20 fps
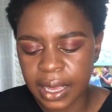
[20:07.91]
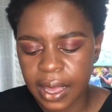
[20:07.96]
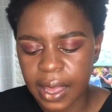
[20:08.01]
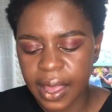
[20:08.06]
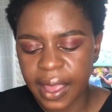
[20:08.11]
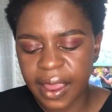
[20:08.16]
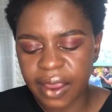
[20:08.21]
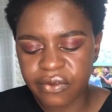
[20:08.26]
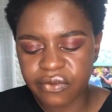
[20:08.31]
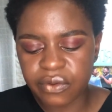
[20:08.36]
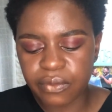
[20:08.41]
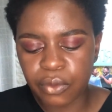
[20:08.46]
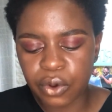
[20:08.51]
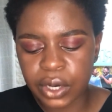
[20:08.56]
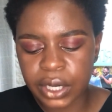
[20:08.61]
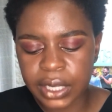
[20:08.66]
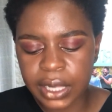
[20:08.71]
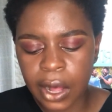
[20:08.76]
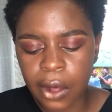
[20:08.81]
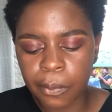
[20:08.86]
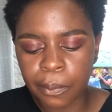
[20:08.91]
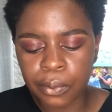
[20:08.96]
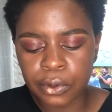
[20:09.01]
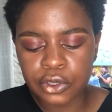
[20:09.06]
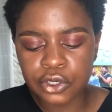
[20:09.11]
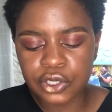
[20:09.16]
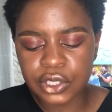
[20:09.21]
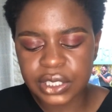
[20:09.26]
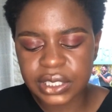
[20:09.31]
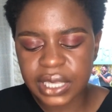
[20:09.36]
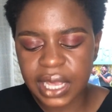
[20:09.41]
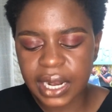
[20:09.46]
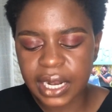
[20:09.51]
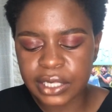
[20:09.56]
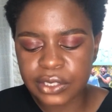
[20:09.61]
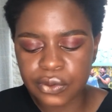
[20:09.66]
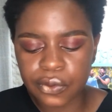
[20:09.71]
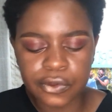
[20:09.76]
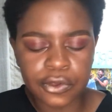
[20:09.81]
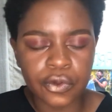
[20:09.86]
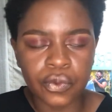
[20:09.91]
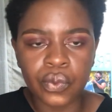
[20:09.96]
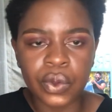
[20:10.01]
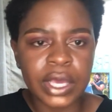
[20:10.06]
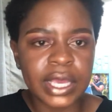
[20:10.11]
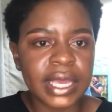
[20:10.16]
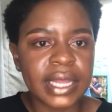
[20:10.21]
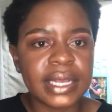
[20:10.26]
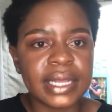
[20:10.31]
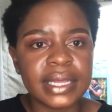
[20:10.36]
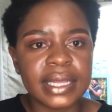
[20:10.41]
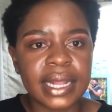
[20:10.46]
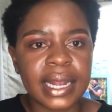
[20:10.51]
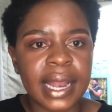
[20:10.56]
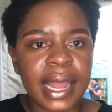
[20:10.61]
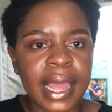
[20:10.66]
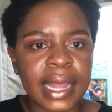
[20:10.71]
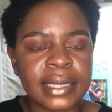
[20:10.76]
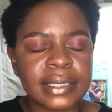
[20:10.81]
every morning I'll put to silence all the wicked in the land.